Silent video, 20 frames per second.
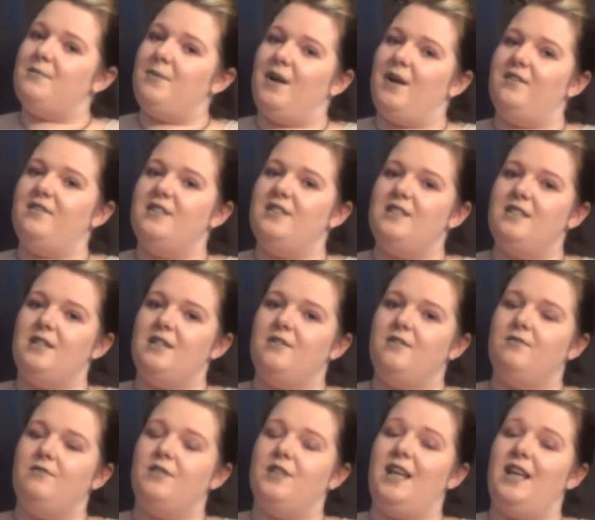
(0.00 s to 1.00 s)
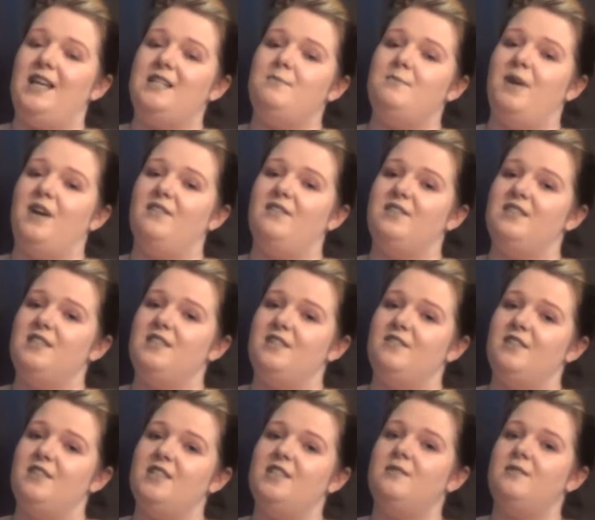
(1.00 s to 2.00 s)
part of this
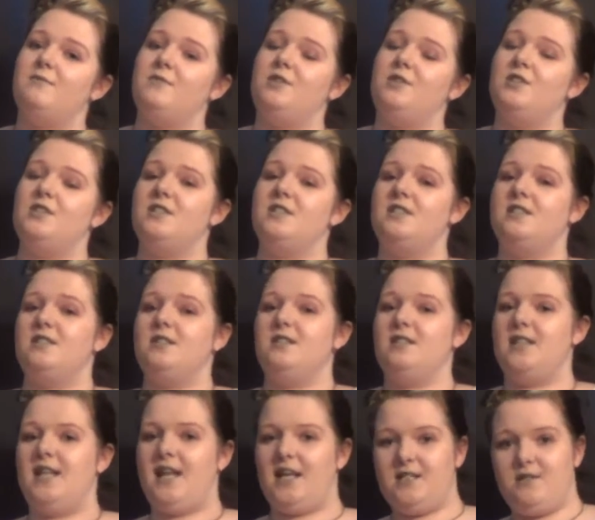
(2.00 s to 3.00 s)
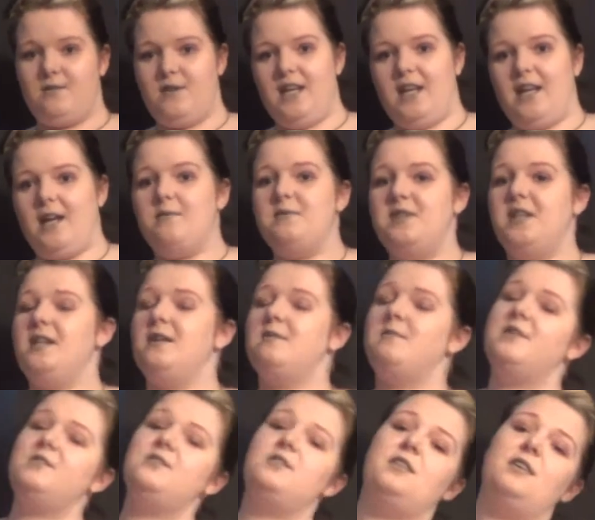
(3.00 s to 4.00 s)
series, which is next week, I'm thinking
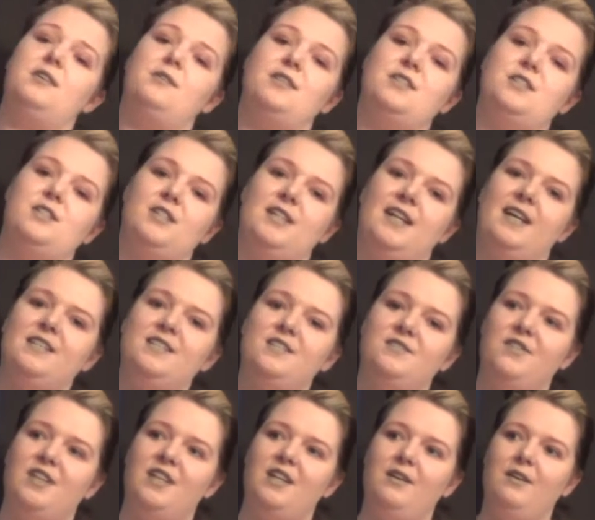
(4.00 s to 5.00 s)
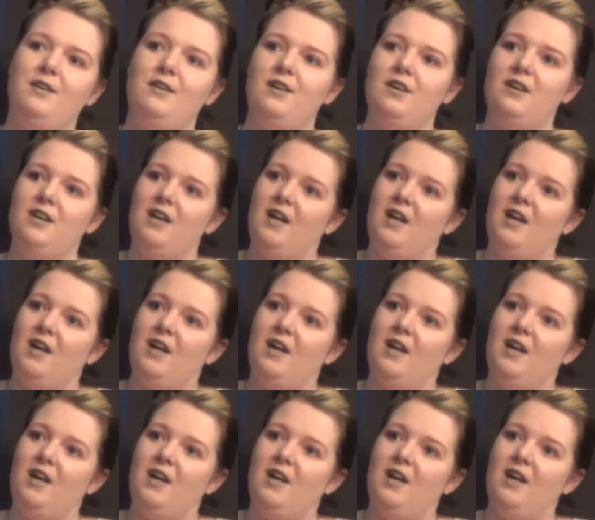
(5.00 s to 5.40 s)
about doing a question and answer video.